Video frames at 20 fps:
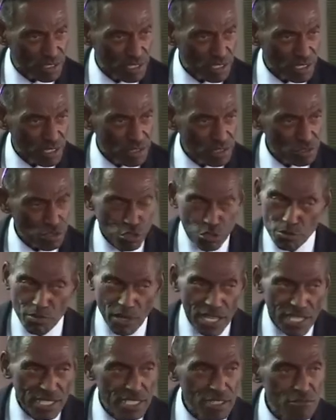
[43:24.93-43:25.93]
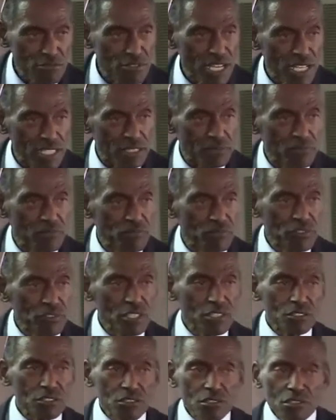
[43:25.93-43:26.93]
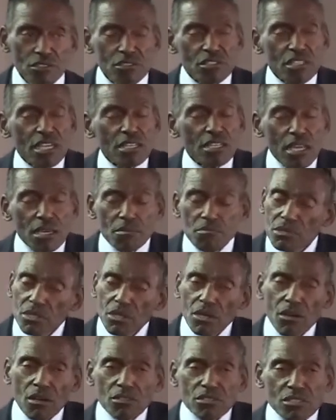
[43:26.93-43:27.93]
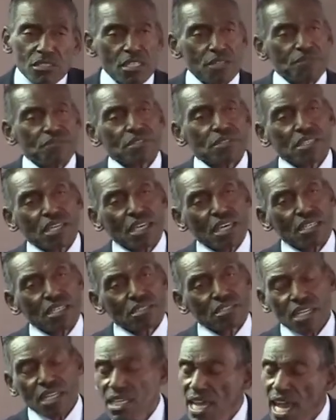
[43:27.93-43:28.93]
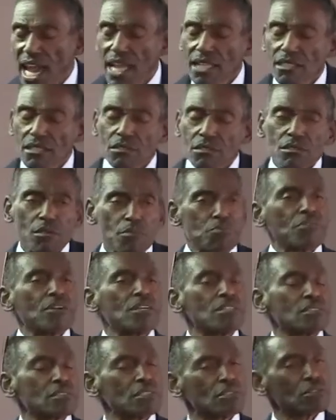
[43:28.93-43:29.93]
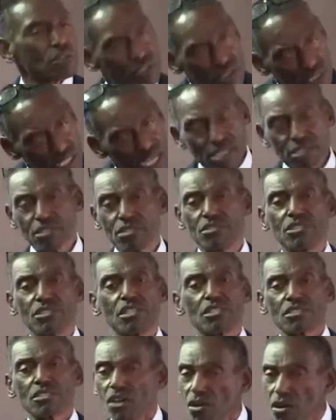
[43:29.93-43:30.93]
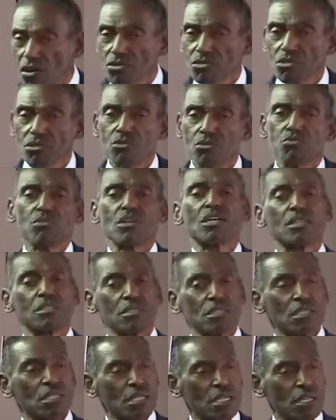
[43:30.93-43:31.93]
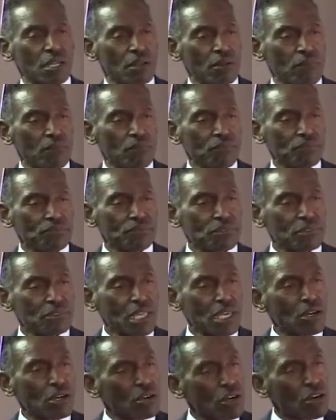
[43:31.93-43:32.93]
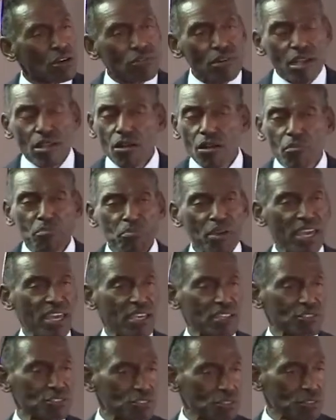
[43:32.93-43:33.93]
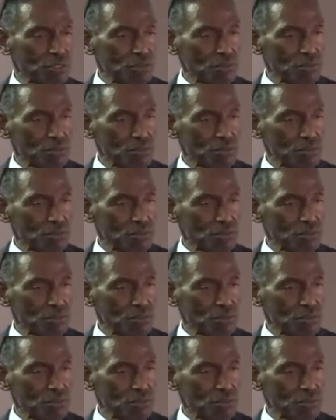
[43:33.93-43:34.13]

So you better get ready. You can stay there and be all stiff and can't say hallelujah, praise the Lord, thank you, Jesus, all you want. They're going to go right on past you,